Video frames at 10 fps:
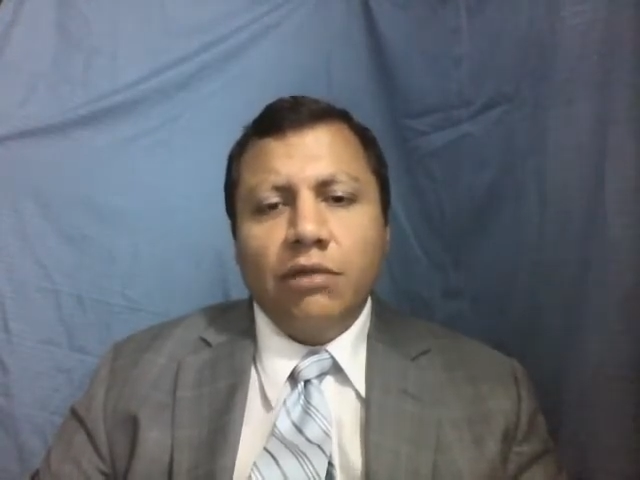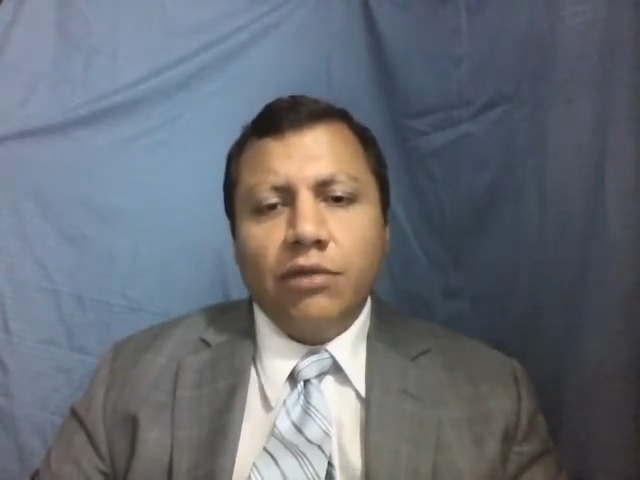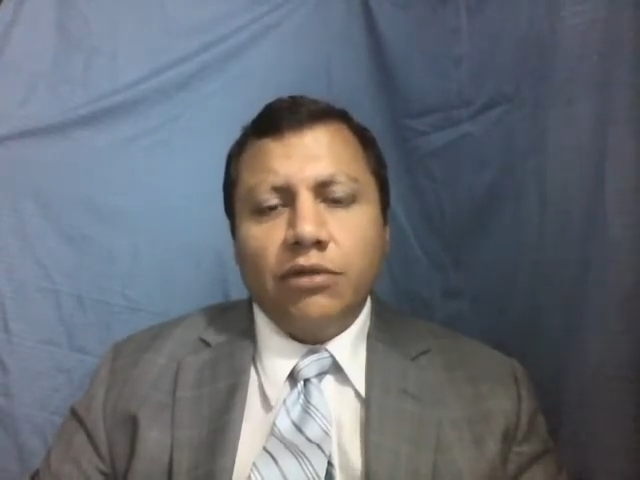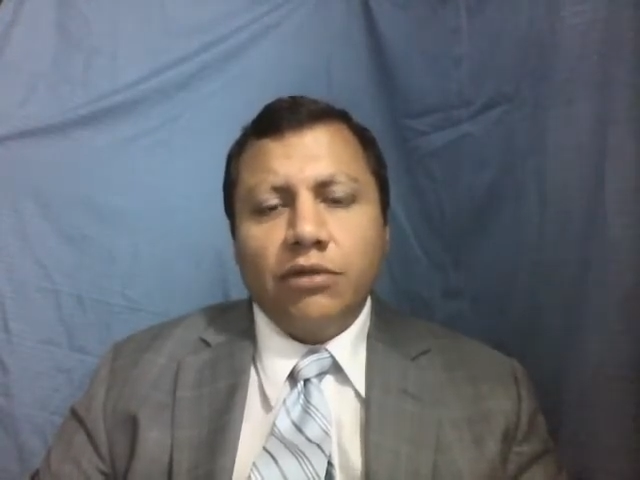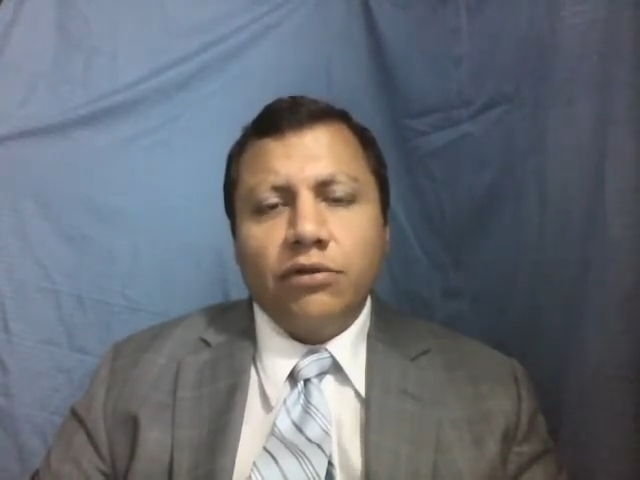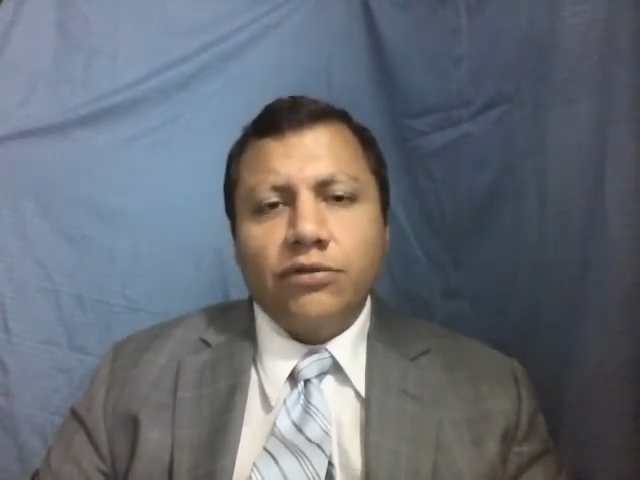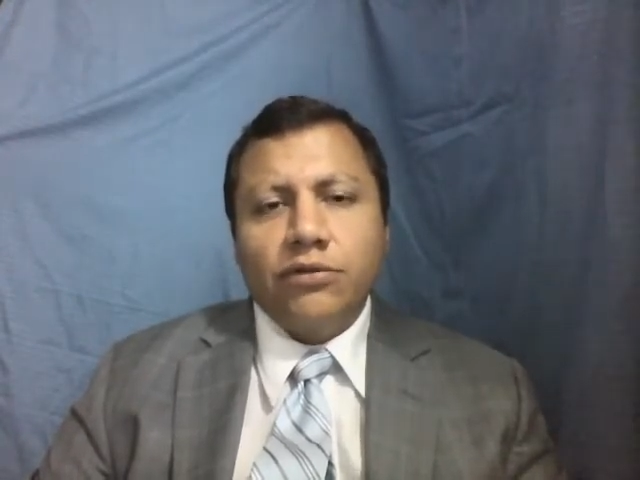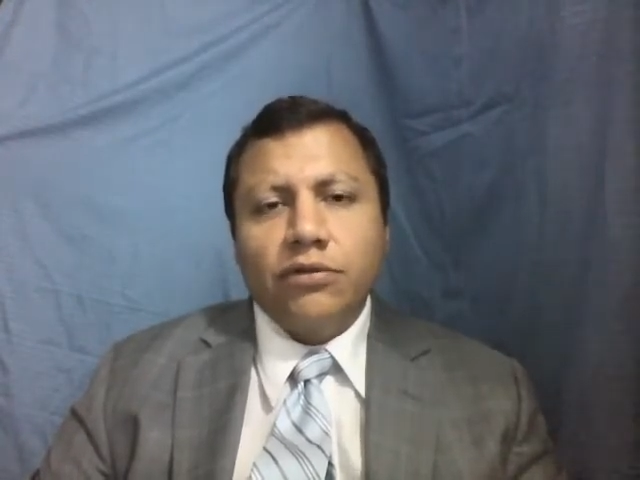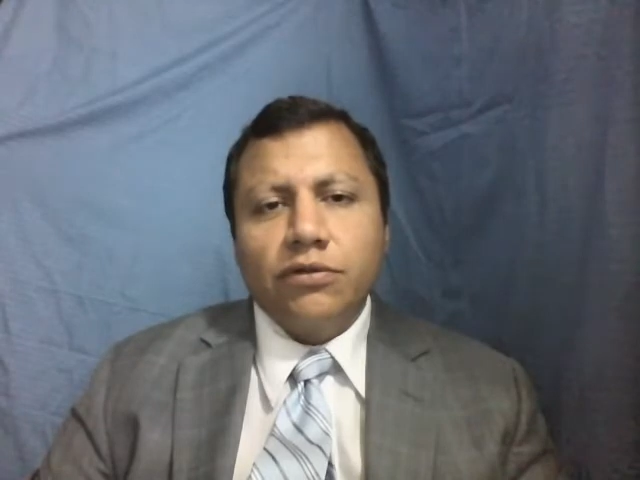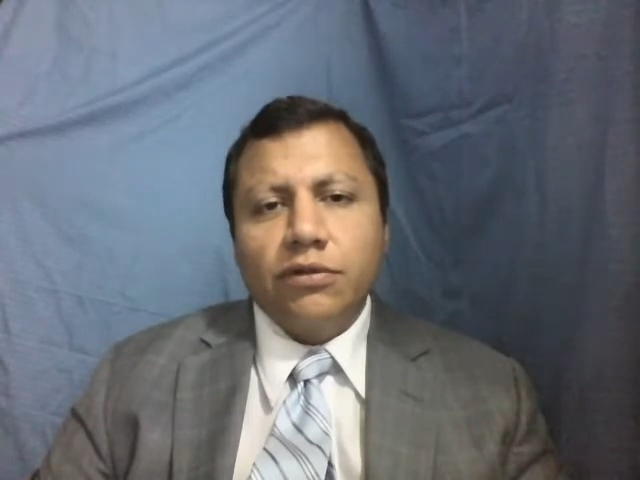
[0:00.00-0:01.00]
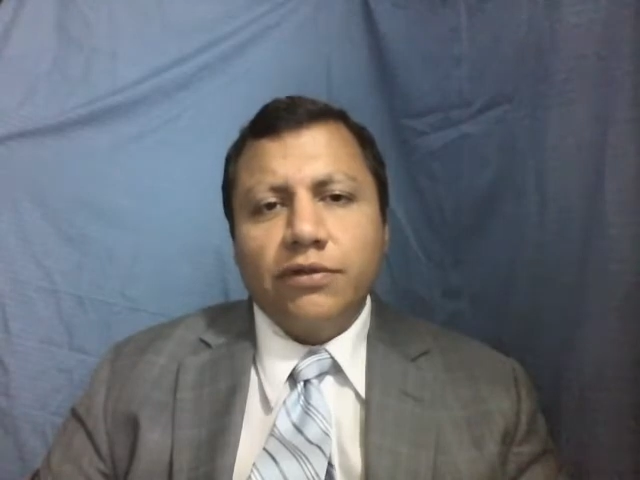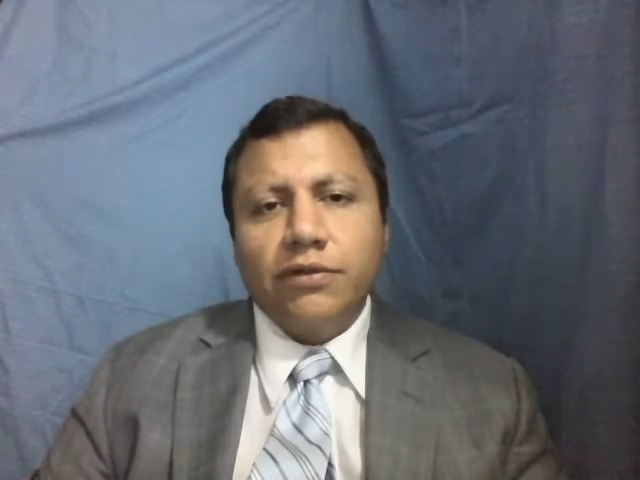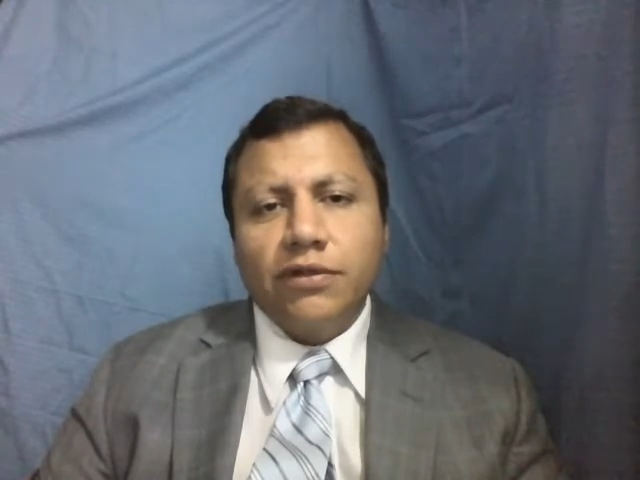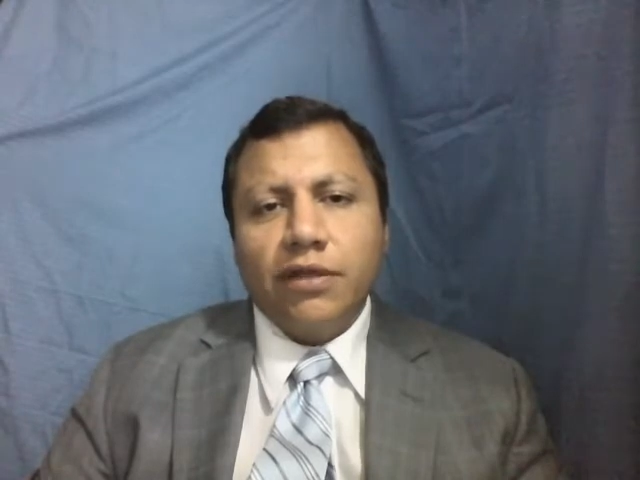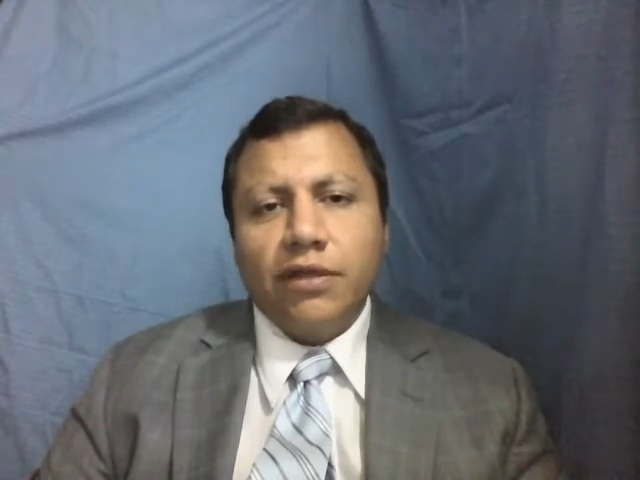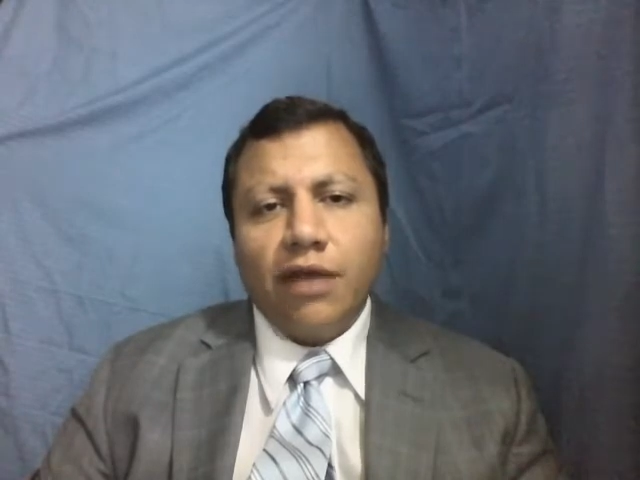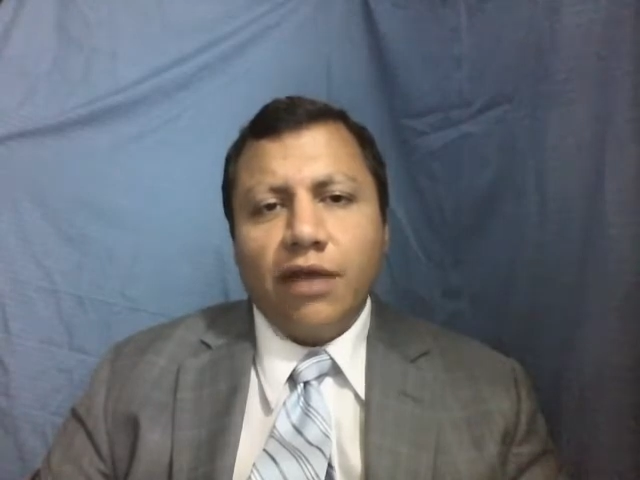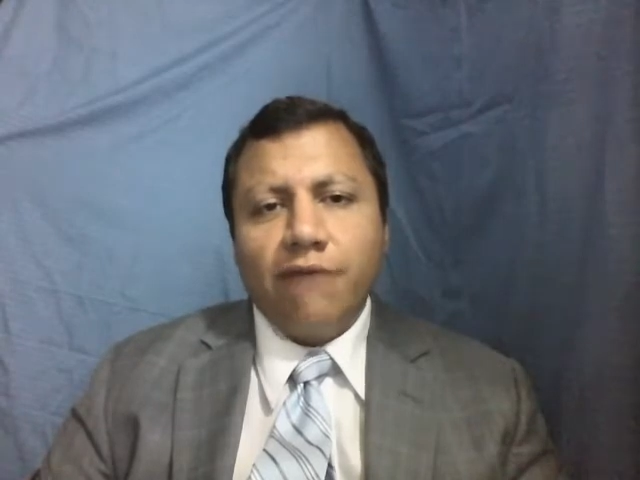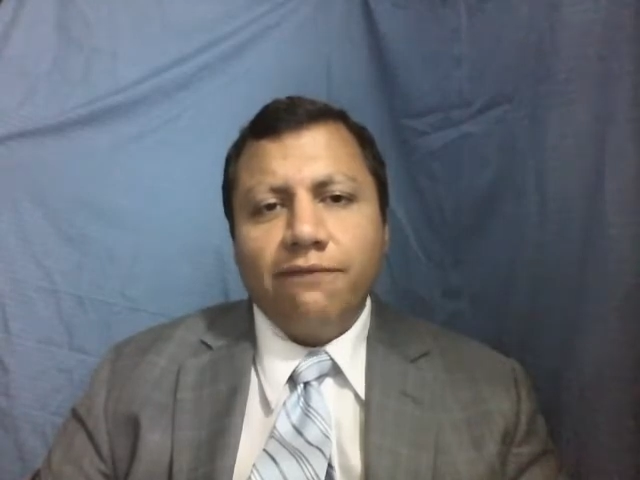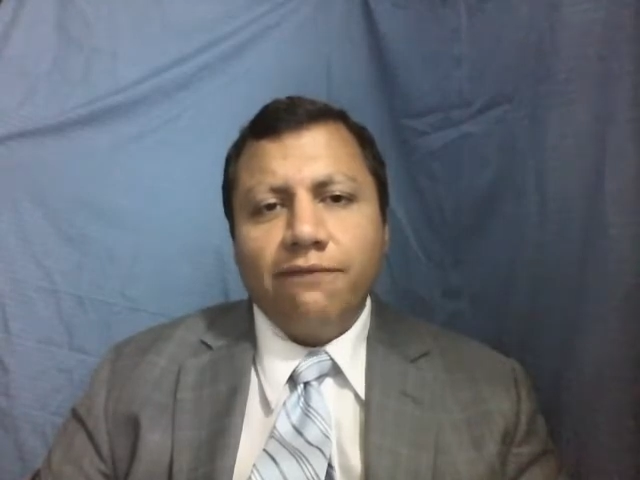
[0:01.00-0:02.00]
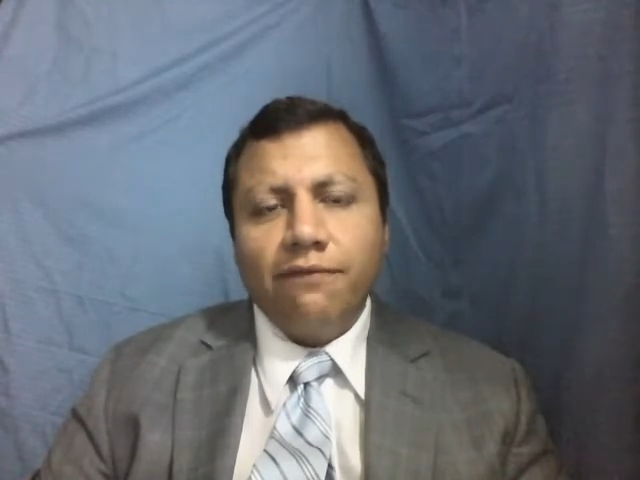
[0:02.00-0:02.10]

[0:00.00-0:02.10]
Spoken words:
because the things that have